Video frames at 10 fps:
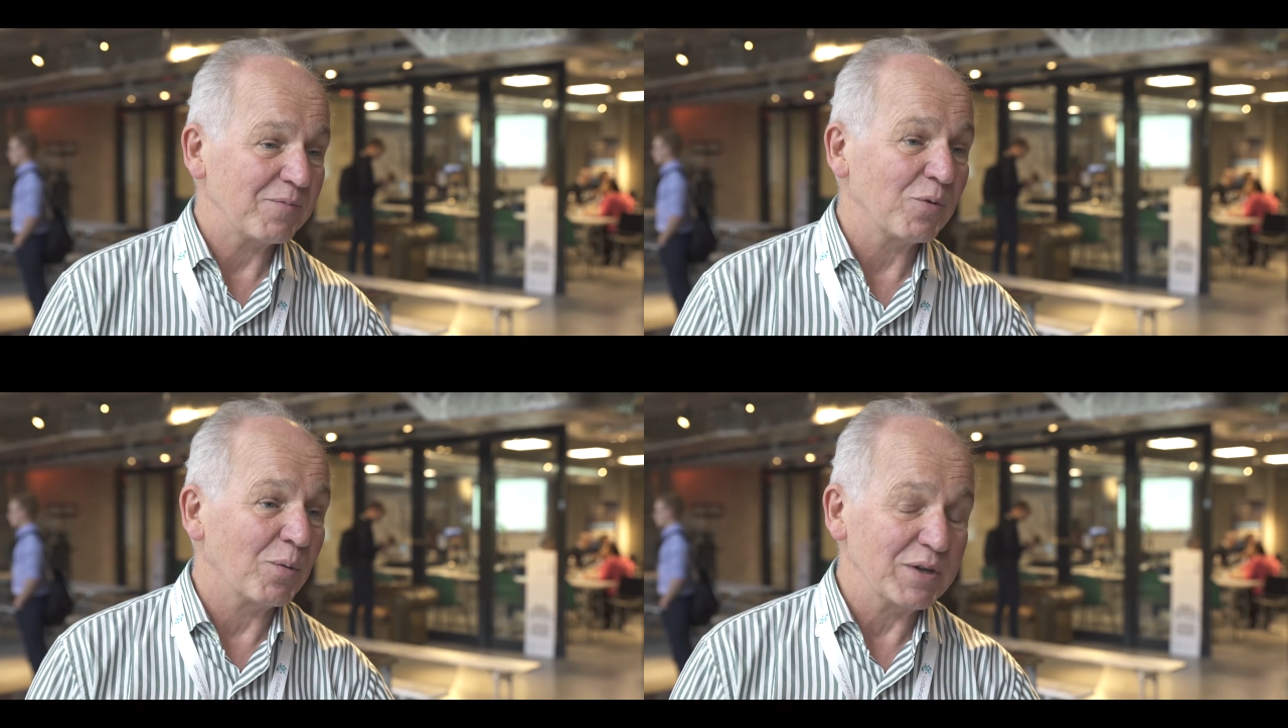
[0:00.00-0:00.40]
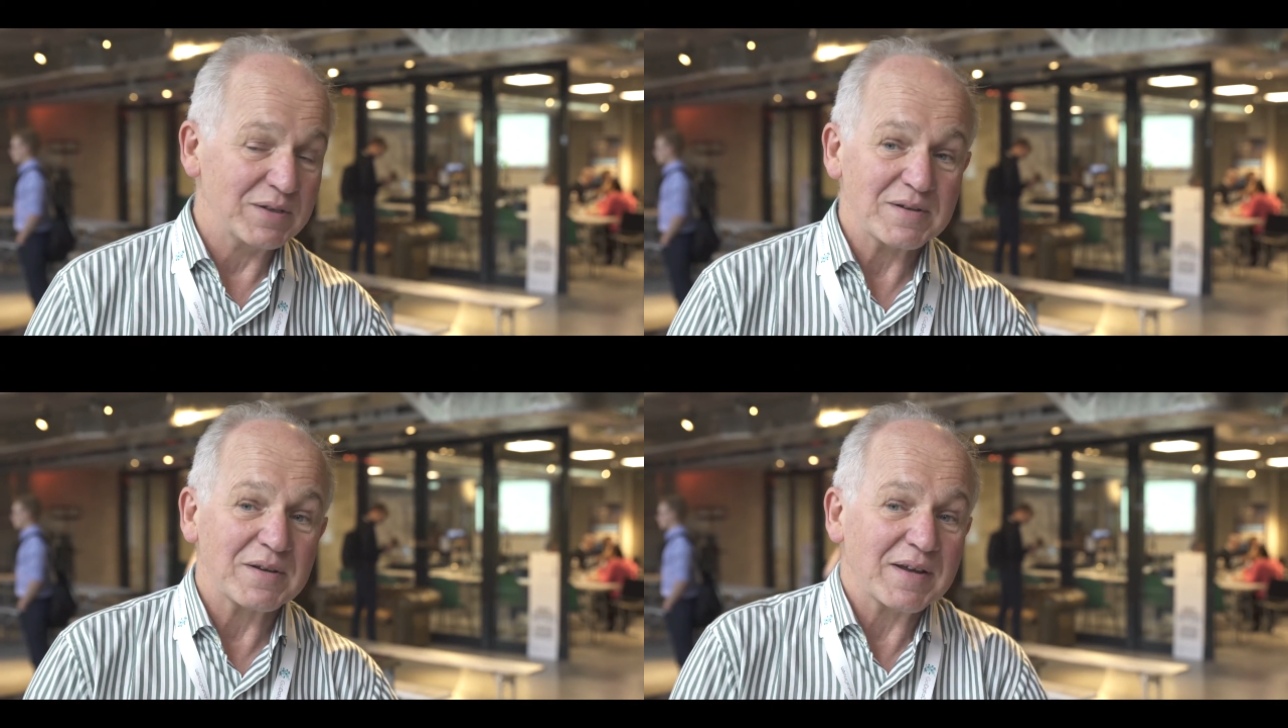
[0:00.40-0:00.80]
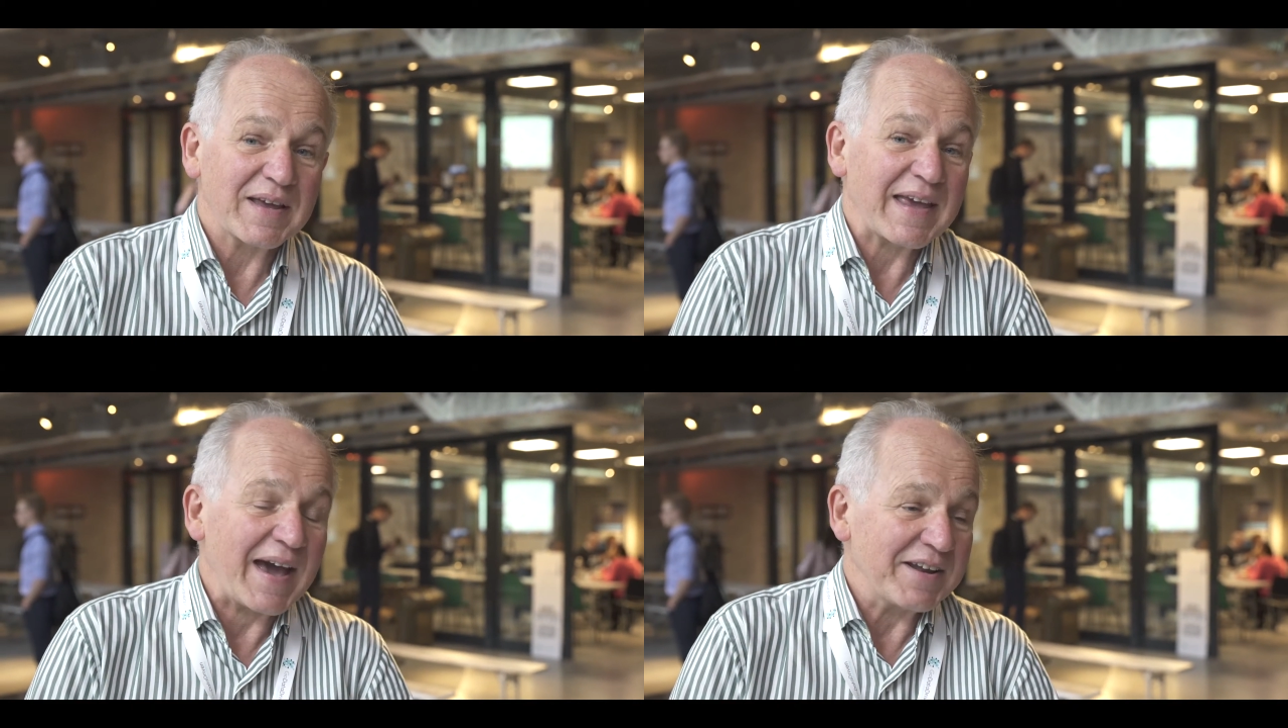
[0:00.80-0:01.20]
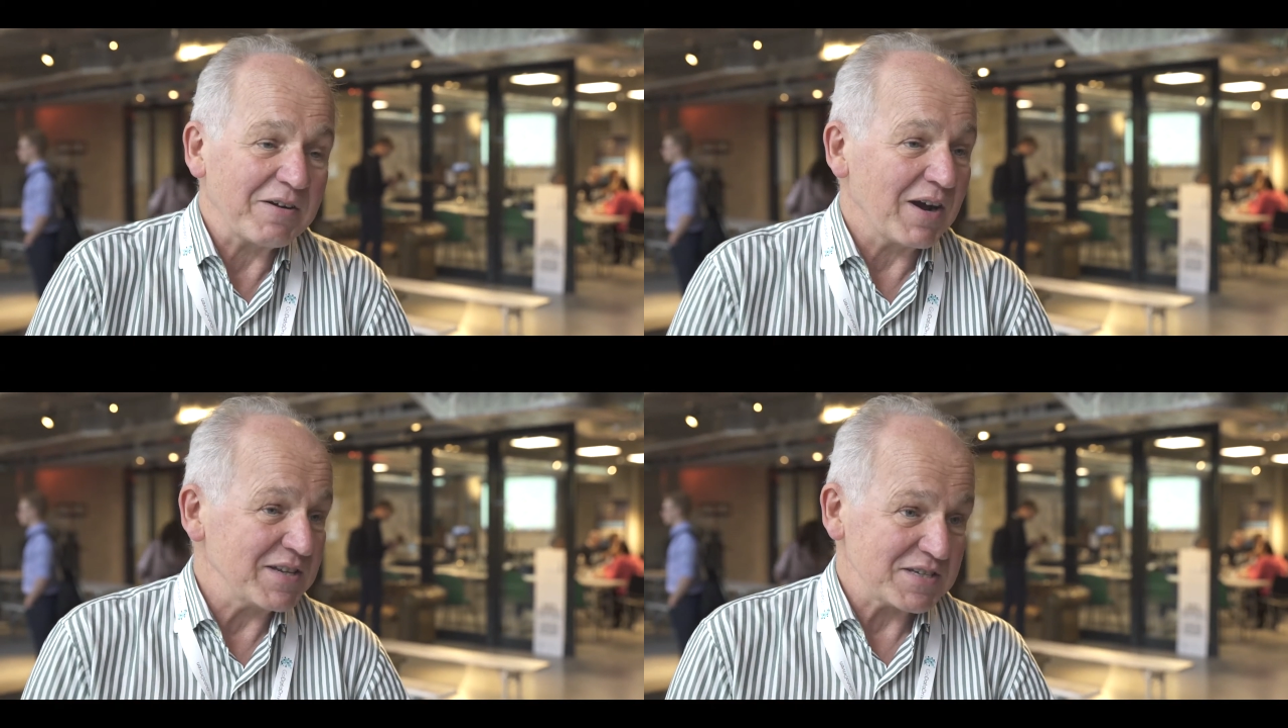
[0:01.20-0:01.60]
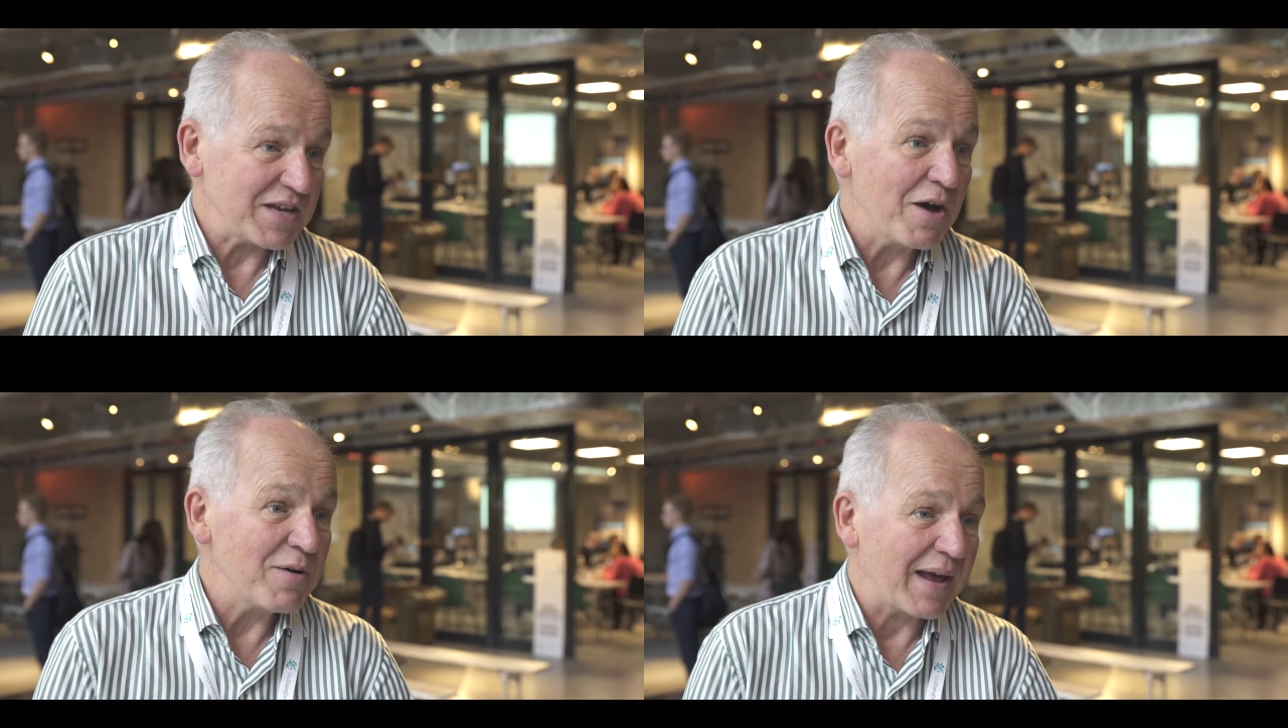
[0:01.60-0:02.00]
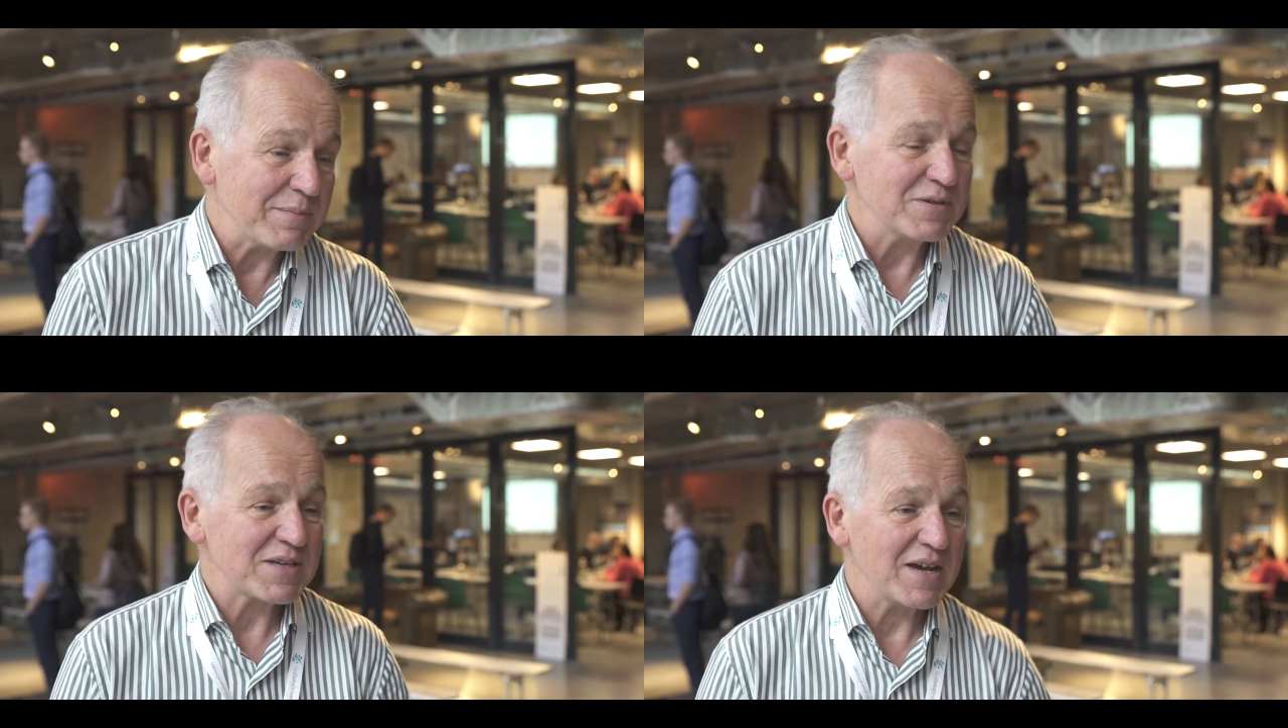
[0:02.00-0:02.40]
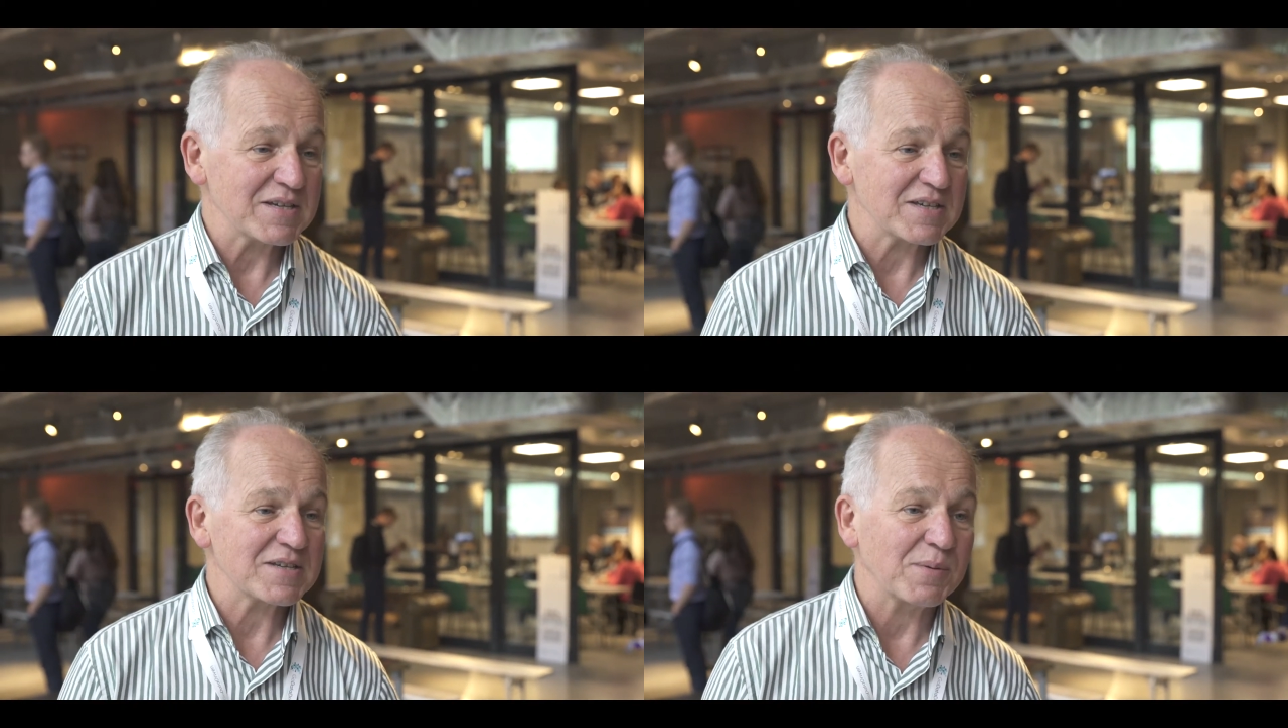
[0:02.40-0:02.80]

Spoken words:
what we categorize as OLAP use cases,